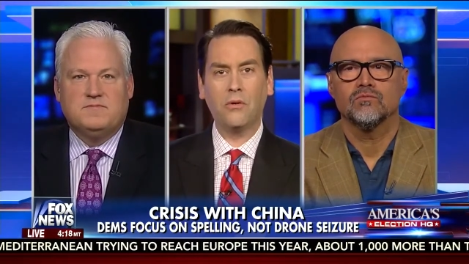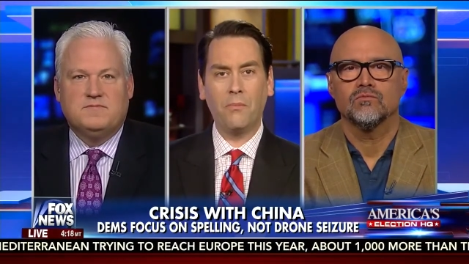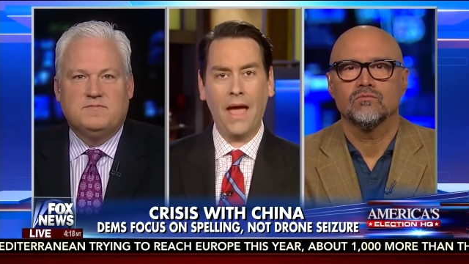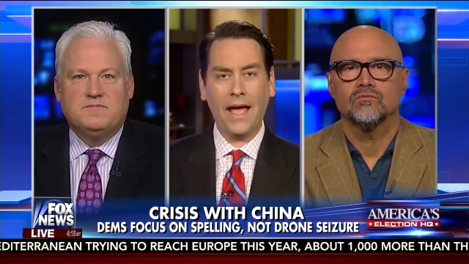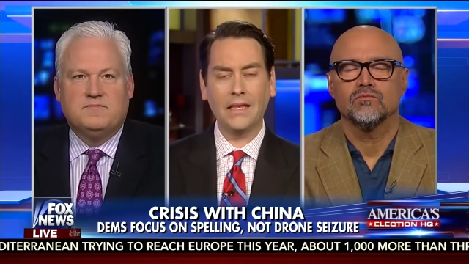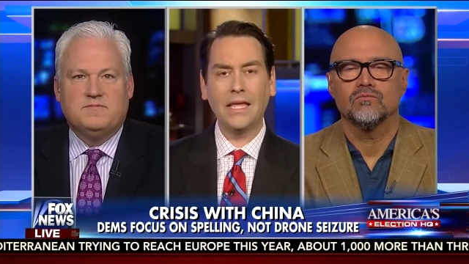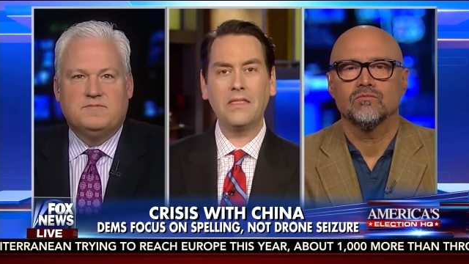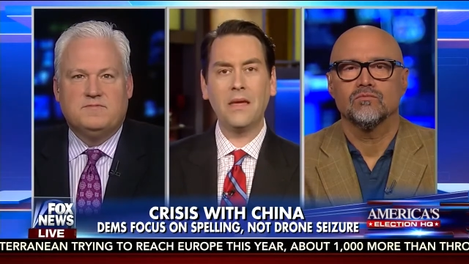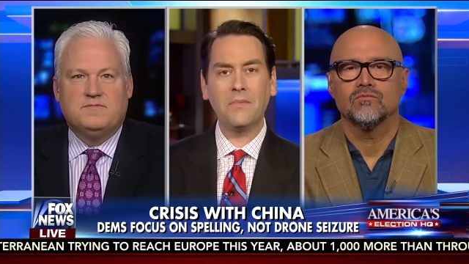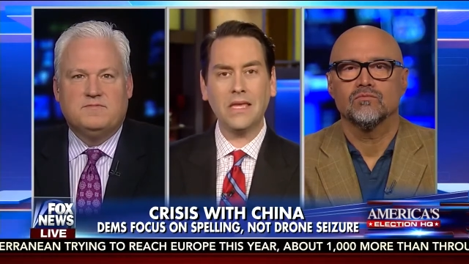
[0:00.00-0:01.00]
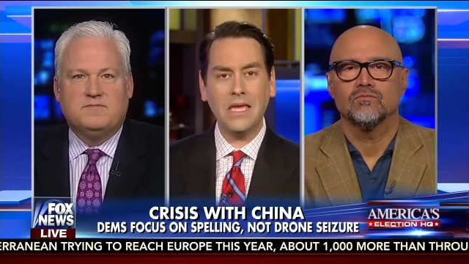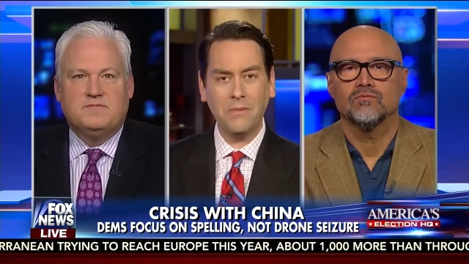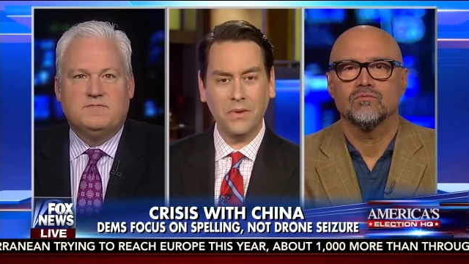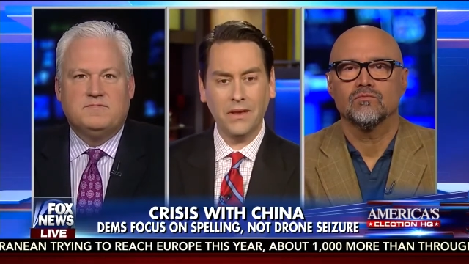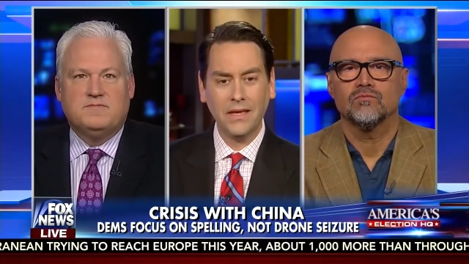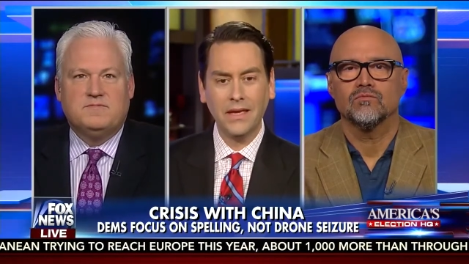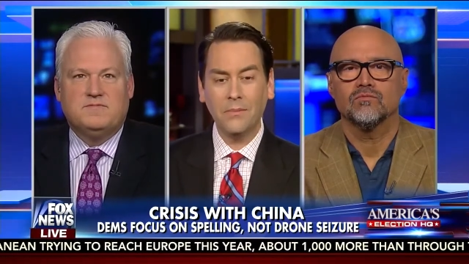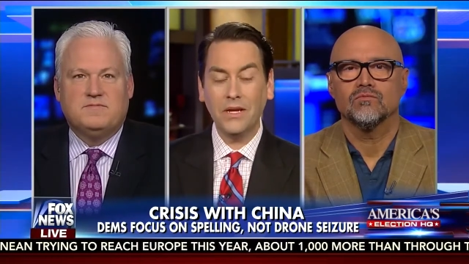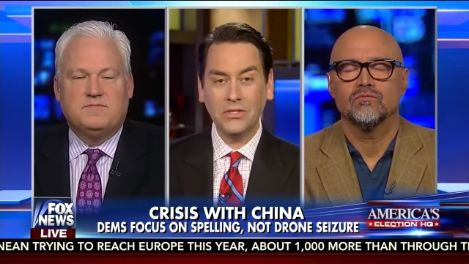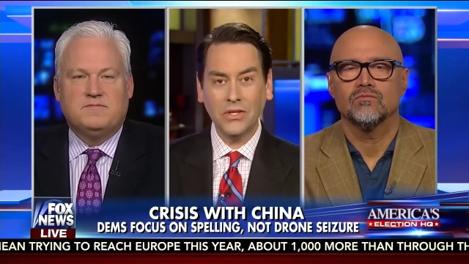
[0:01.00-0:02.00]
Speaker 1: back. Let them keep it.
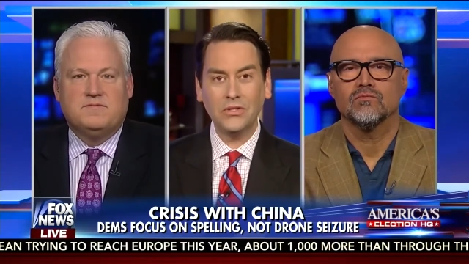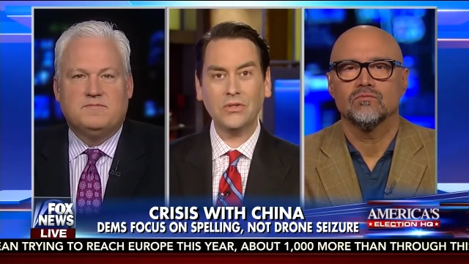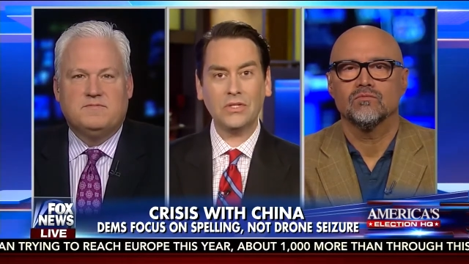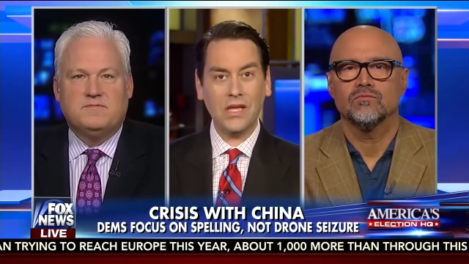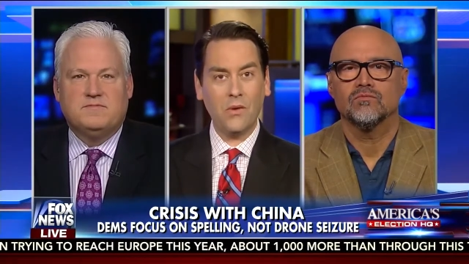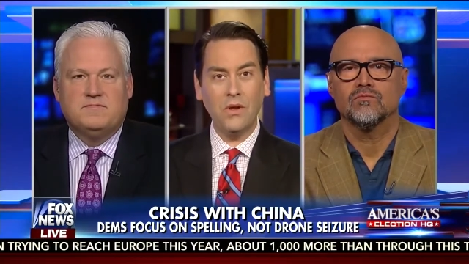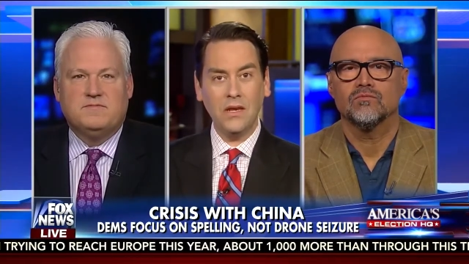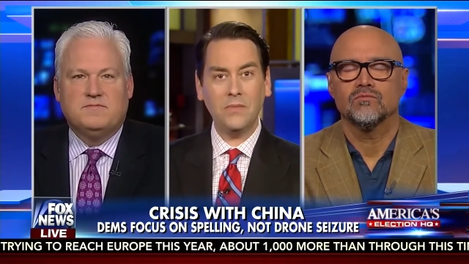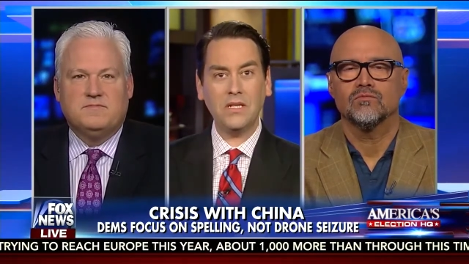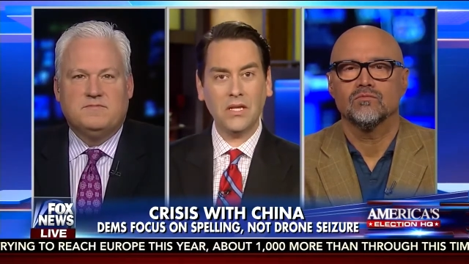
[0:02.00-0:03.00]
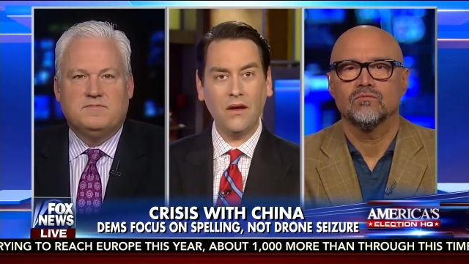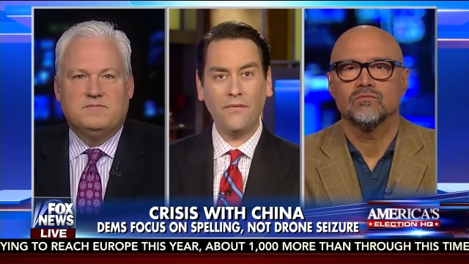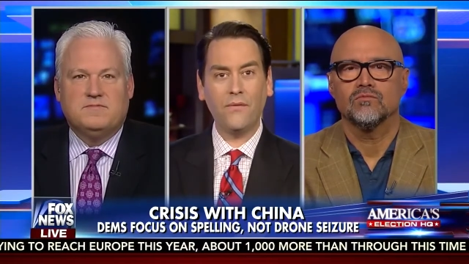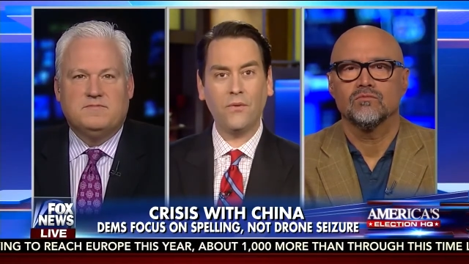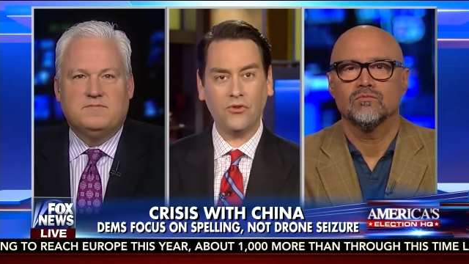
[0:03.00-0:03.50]
But he's also saying we need to be tough with